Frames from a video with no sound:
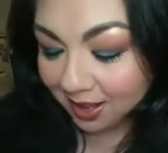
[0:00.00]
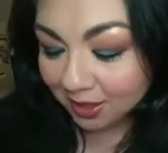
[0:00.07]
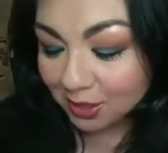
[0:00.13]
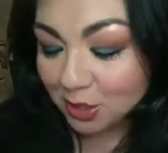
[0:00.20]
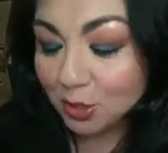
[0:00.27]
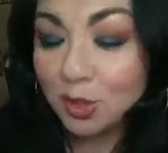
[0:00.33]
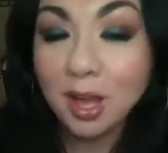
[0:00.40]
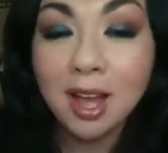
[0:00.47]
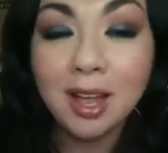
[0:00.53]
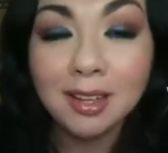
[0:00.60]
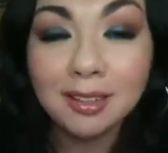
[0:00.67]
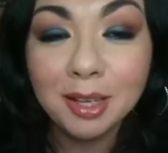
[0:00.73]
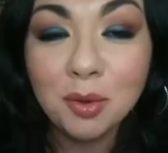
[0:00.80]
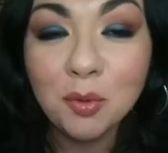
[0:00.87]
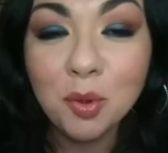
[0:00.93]
do the
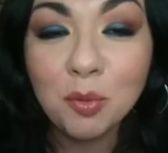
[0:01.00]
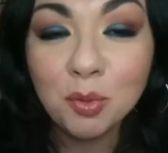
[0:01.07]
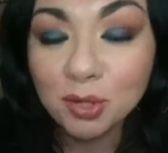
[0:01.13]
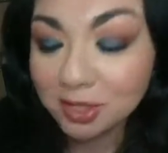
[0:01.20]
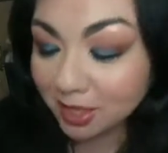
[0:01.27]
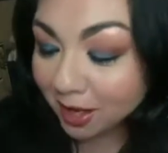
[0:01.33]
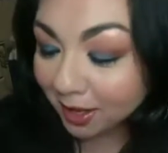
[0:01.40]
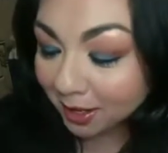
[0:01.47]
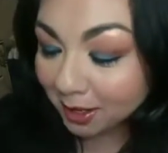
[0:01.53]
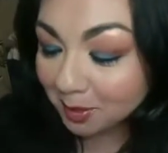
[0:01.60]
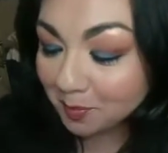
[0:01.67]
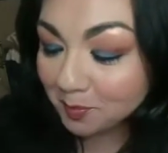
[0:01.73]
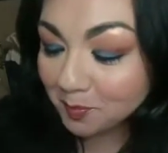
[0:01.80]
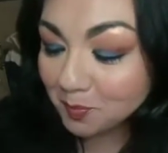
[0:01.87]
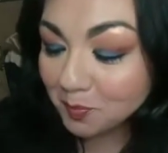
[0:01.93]
highlight one more
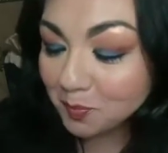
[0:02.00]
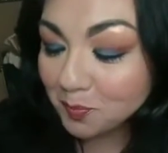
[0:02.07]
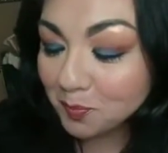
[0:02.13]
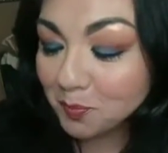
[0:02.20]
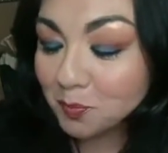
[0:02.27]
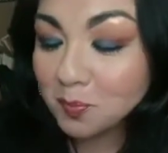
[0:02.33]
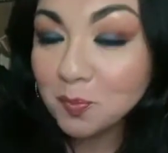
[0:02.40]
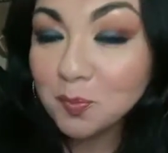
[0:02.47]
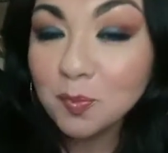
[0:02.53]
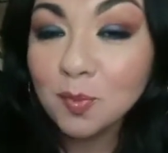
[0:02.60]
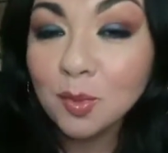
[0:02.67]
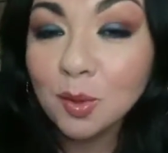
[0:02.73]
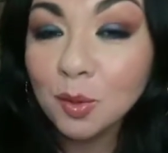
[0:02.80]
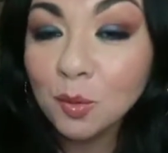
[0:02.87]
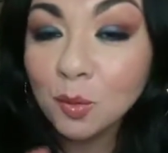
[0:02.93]
time.
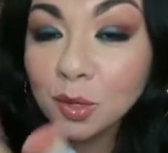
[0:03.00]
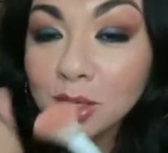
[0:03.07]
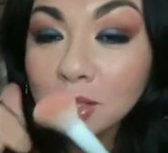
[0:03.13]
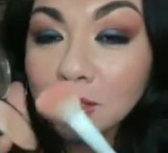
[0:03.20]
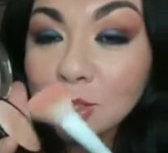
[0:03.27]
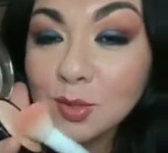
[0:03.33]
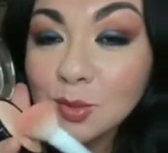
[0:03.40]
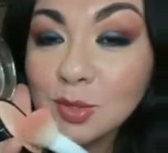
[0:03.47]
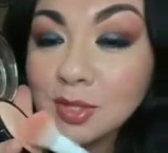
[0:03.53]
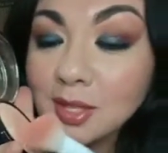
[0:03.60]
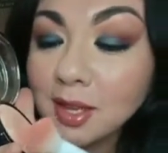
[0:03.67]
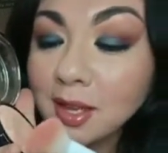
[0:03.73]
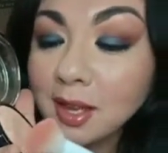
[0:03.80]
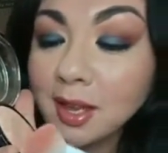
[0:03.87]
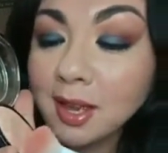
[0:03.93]
We're going to use
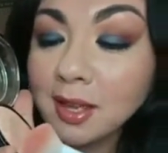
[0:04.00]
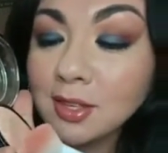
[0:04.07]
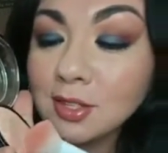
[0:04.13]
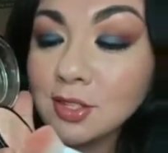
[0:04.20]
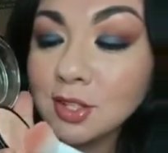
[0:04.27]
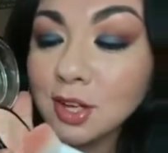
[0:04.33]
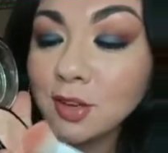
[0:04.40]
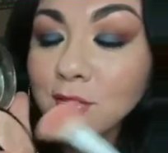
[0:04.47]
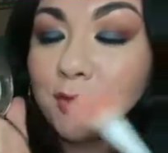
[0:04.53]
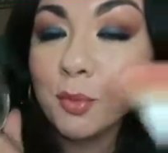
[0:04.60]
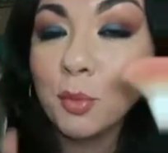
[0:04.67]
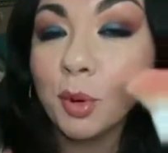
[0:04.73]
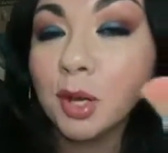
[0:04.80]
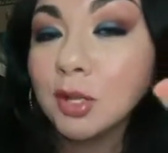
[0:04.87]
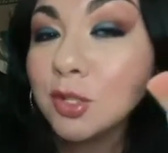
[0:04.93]
the edge of the
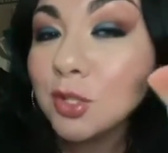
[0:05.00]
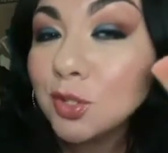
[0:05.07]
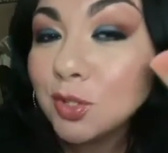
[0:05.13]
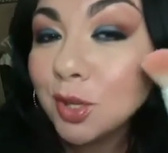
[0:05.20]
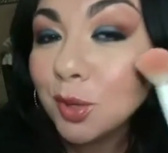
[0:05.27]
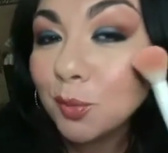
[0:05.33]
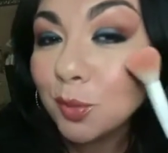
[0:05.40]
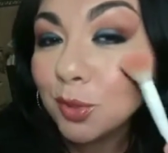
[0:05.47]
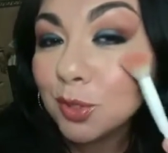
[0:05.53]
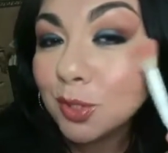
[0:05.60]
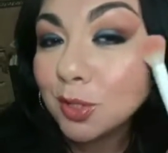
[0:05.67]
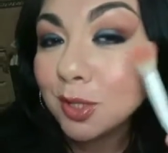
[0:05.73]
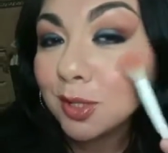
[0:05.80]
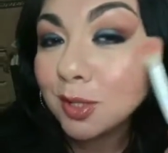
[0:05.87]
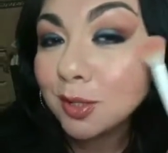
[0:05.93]
brush and we're
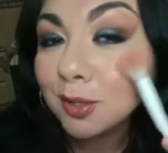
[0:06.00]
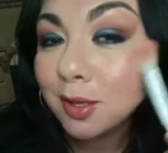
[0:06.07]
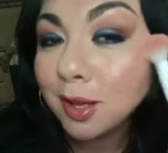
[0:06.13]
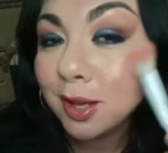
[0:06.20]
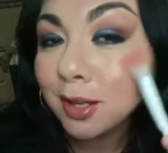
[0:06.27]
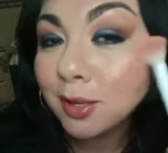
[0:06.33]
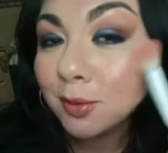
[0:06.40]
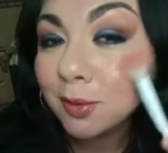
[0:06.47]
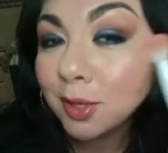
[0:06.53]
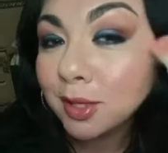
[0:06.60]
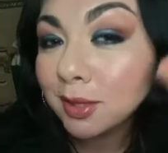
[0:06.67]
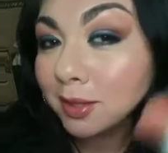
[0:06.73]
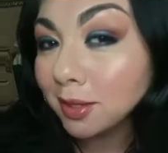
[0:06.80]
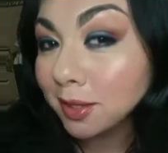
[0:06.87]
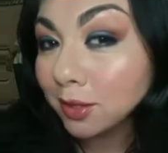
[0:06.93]
just going to add it right
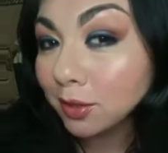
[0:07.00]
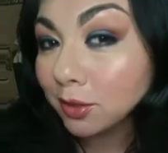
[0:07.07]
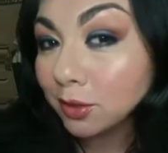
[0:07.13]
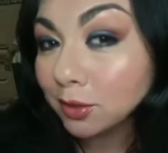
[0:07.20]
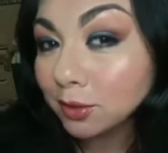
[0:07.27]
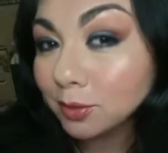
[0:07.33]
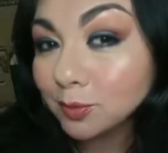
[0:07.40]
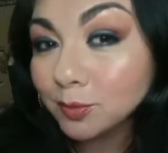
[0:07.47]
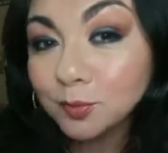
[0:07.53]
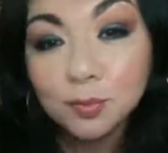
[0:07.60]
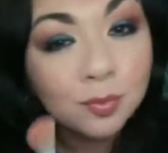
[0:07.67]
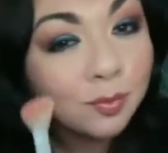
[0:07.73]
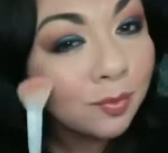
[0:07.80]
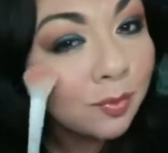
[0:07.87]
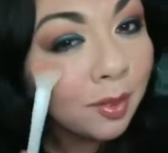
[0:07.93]
there
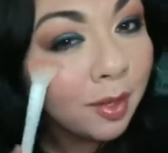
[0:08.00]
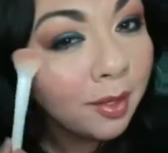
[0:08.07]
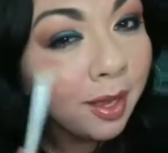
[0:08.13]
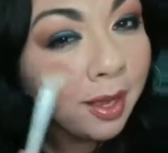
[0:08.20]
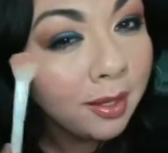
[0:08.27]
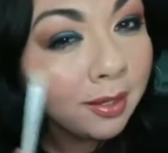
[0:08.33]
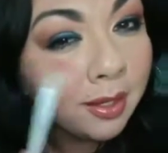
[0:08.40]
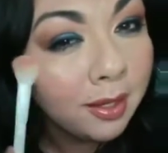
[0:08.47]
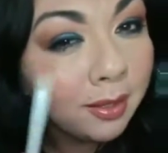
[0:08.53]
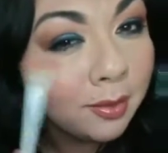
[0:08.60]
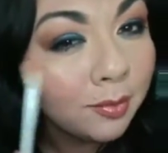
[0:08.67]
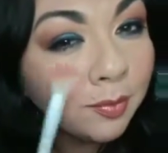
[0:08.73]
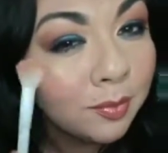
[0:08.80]
and highlight.